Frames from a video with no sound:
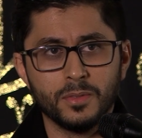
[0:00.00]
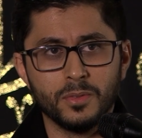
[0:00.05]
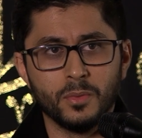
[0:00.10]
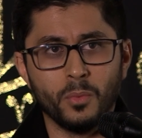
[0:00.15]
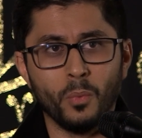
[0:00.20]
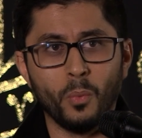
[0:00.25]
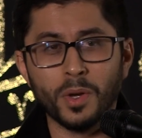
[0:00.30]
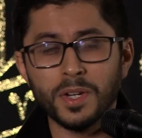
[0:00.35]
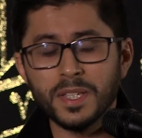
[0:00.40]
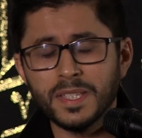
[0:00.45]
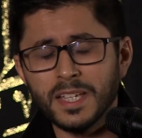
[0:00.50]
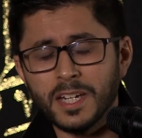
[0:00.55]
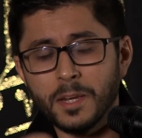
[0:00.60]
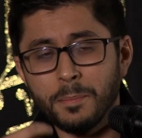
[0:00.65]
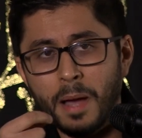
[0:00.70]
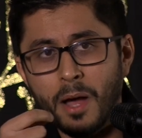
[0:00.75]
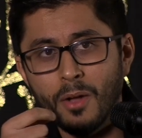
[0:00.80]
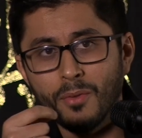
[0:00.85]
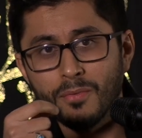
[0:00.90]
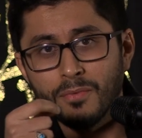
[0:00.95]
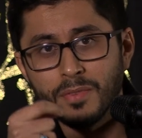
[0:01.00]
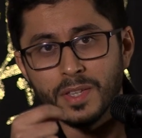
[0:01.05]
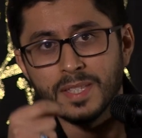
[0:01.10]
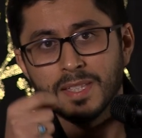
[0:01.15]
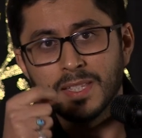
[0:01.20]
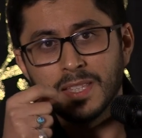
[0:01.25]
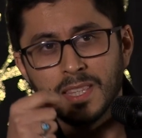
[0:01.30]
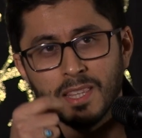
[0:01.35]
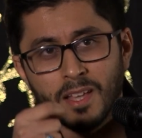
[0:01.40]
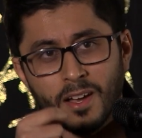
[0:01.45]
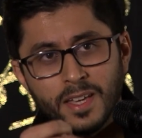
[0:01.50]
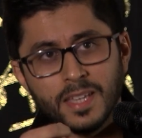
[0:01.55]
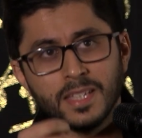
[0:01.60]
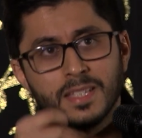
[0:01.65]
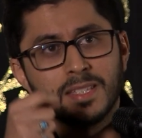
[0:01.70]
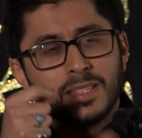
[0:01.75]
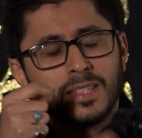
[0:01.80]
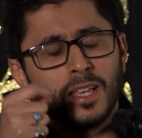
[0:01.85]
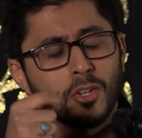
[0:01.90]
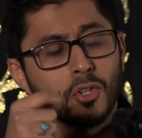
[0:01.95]
What is it about this
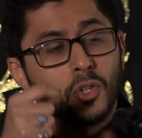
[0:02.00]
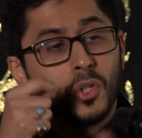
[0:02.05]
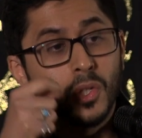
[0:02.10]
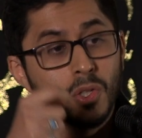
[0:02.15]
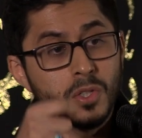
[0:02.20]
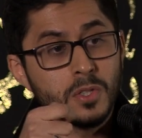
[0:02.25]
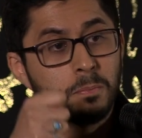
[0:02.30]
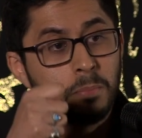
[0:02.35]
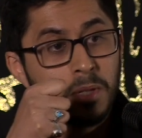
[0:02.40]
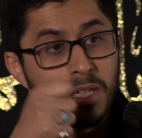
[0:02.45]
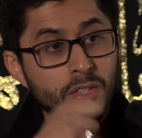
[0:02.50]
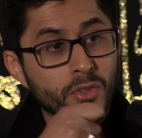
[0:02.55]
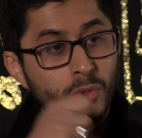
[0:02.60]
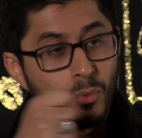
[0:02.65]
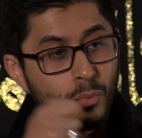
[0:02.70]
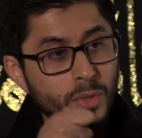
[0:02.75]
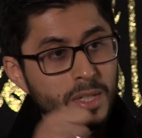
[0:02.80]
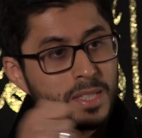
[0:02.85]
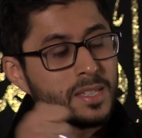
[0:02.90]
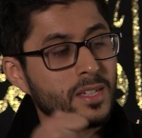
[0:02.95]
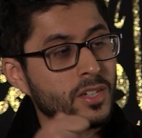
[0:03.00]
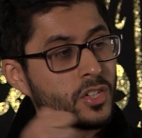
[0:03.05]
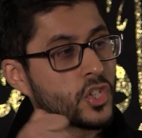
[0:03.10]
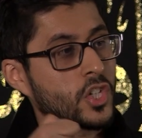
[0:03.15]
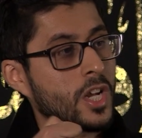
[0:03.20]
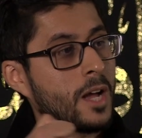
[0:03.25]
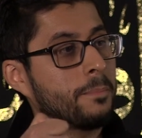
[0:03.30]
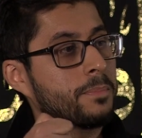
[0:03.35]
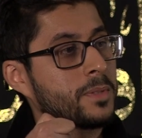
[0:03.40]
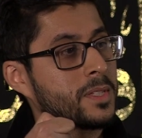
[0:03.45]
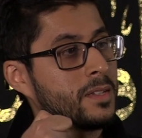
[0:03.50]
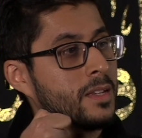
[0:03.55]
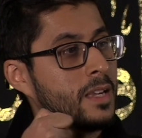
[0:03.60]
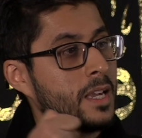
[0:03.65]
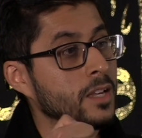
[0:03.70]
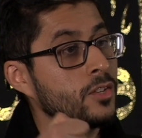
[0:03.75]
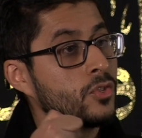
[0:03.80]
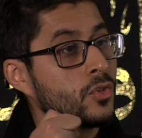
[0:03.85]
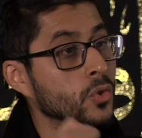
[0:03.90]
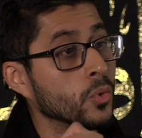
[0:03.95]
night that could be the written chapter
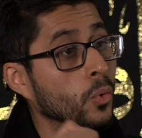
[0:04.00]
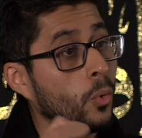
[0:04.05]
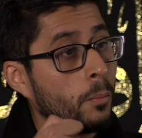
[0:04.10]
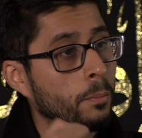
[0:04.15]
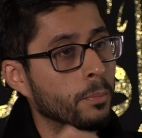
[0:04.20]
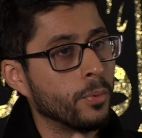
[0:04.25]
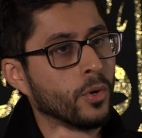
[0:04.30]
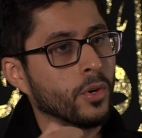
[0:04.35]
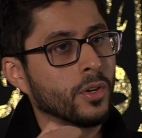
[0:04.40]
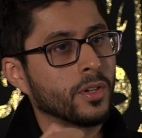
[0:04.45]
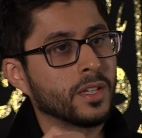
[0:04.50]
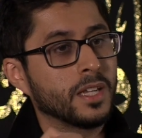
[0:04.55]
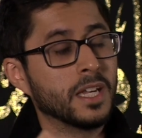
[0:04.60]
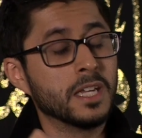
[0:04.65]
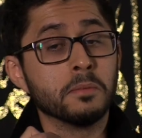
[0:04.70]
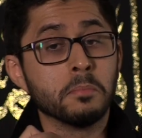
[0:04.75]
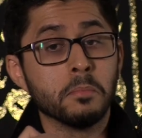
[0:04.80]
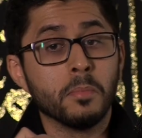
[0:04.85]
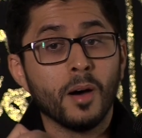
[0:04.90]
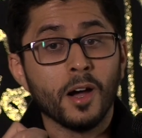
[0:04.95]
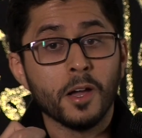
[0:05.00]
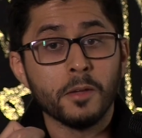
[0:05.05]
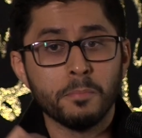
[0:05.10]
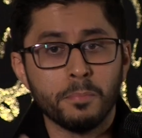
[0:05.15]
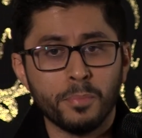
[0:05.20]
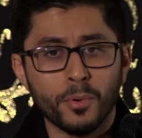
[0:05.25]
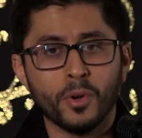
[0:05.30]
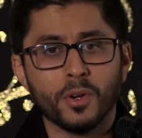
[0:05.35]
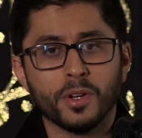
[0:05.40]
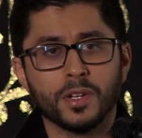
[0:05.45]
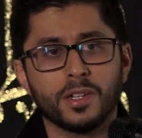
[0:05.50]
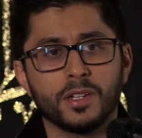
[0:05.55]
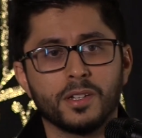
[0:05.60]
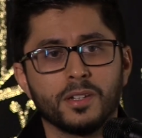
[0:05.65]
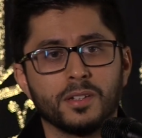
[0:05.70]
in your book, in my book?